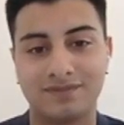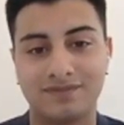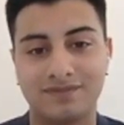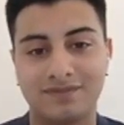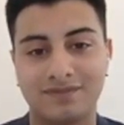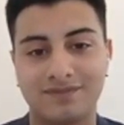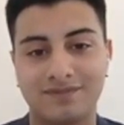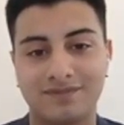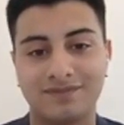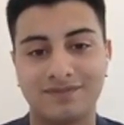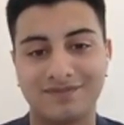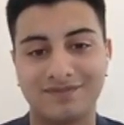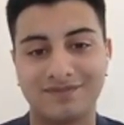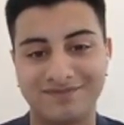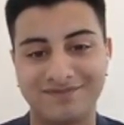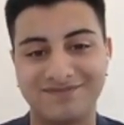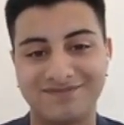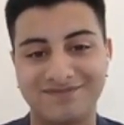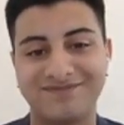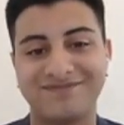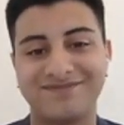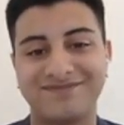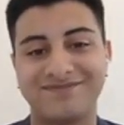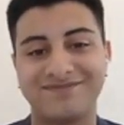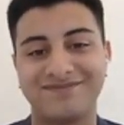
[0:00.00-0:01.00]

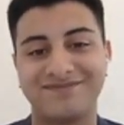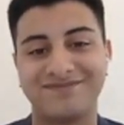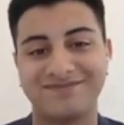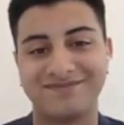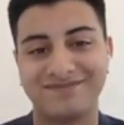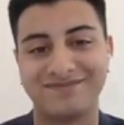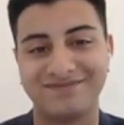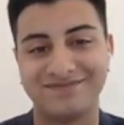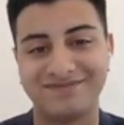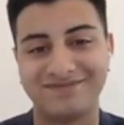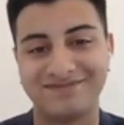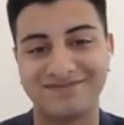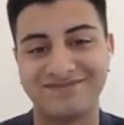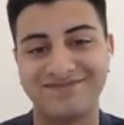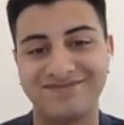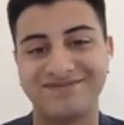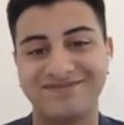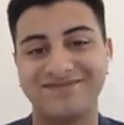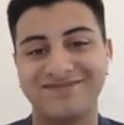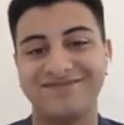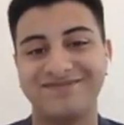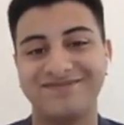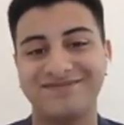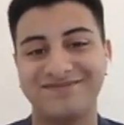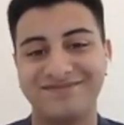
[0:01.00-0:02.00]

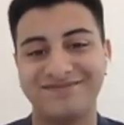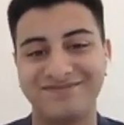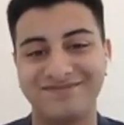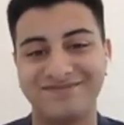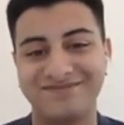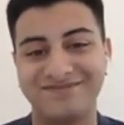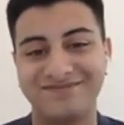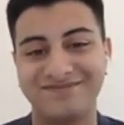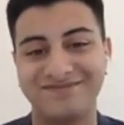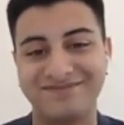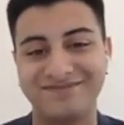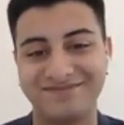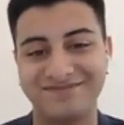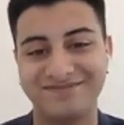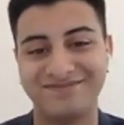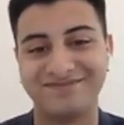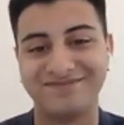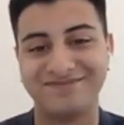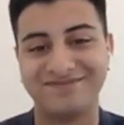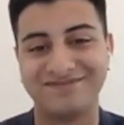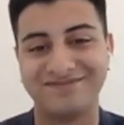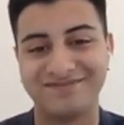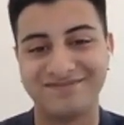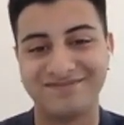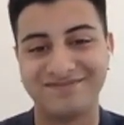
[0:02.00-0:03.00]

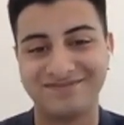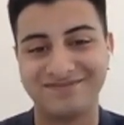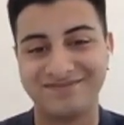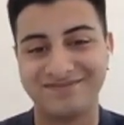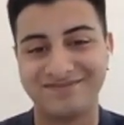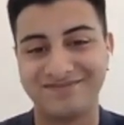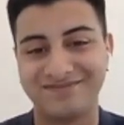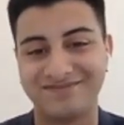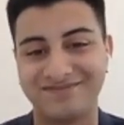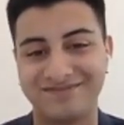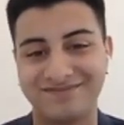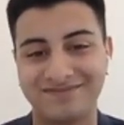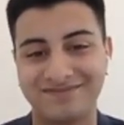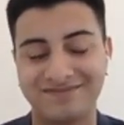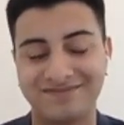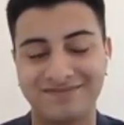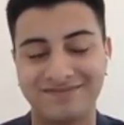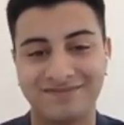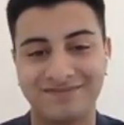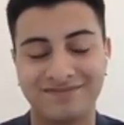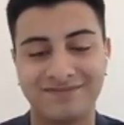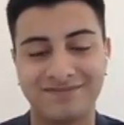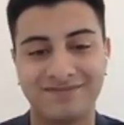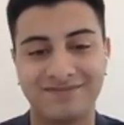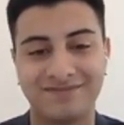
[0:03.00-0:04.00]

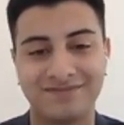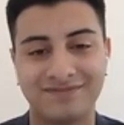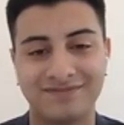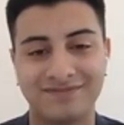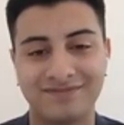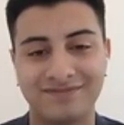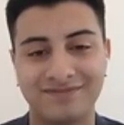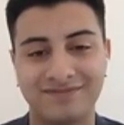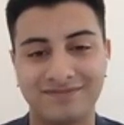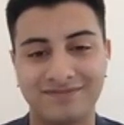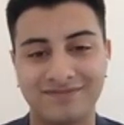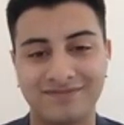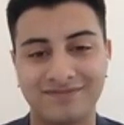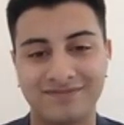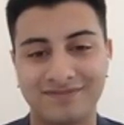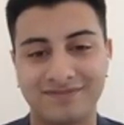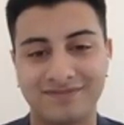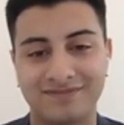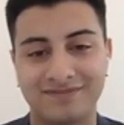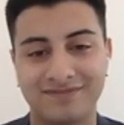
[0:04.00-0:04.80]
No words are spoken by the person on screen.